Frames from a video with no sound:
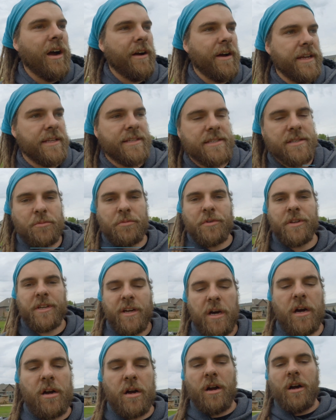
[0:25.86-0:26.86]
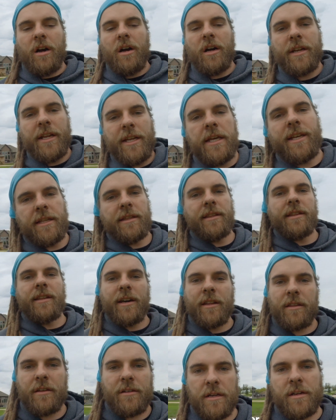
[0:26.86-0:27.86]
All right, so we are on
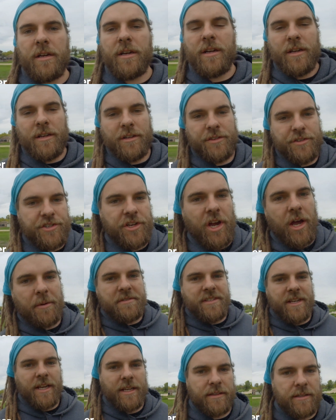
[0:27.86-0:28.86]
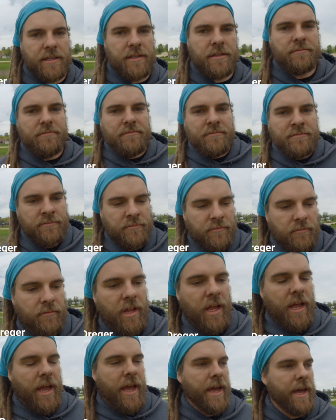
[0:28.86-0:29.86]
another job site,
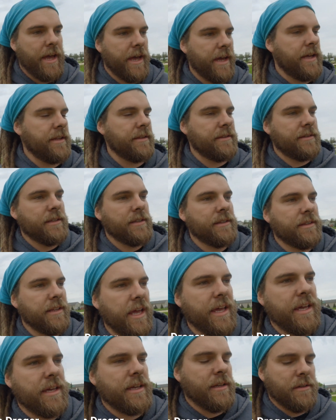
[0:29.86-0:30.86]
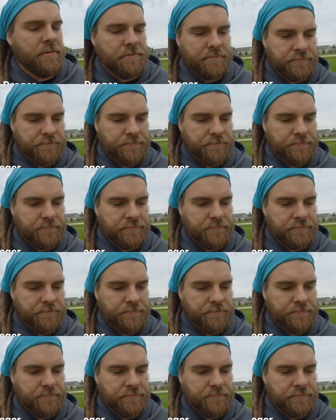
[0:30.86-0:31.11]
and today,